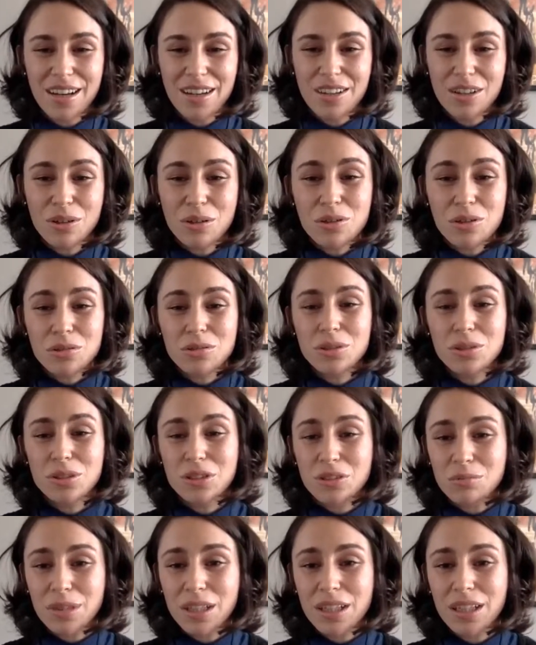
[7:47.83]
cultural
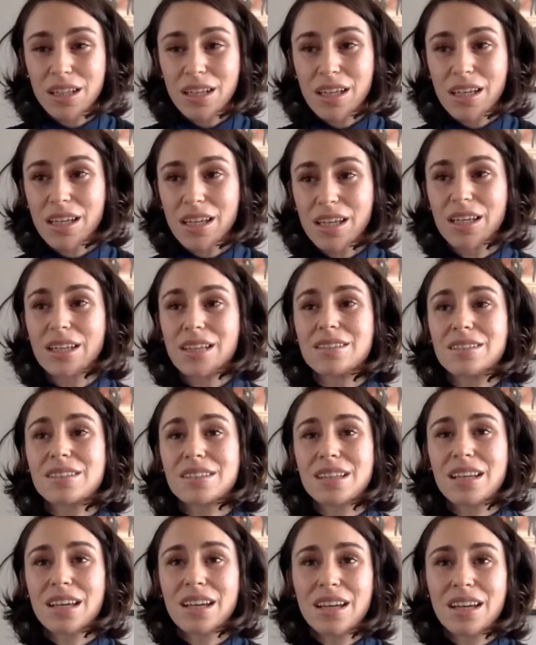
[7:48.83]
humility
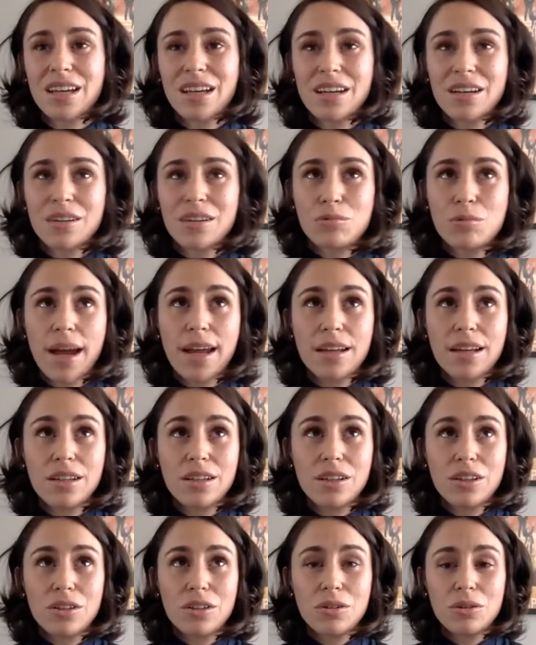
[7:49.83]
is
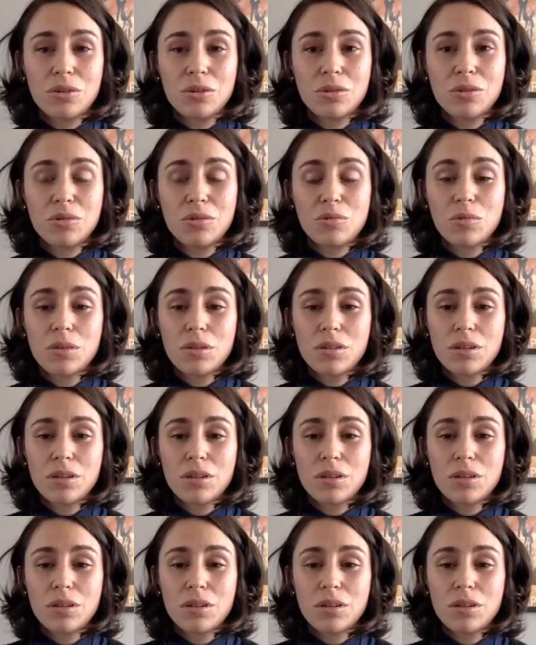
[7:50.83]
when you